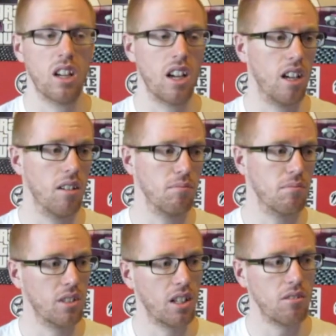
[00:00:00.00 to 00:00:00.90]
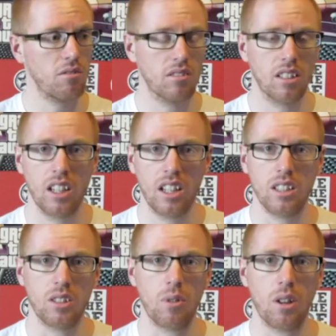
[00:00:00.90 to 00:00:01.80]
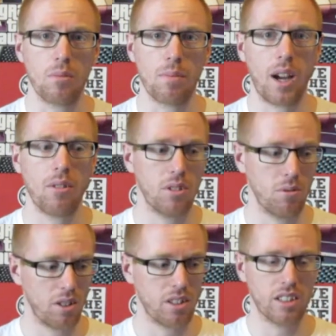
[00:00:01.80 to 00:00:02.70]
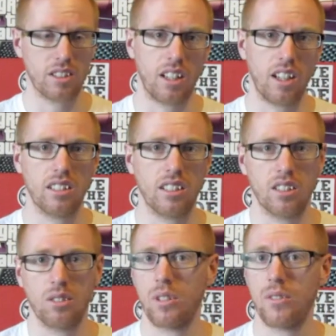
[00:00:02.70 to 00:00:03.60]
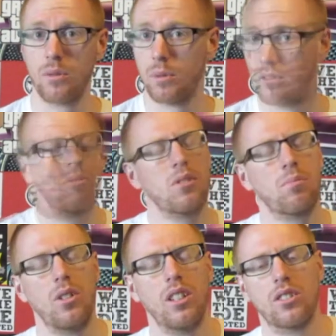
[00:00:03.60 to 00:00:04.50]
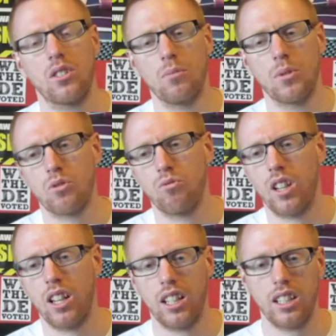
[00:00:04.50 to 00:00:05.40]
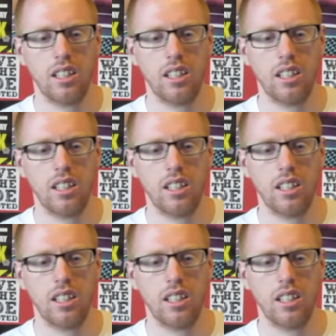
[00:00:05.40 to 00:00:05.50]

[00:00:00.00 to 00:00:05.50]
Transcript: Um, you know, you are the power, you are the internet, you can do whatever you want. I don't want to spoil it too much really.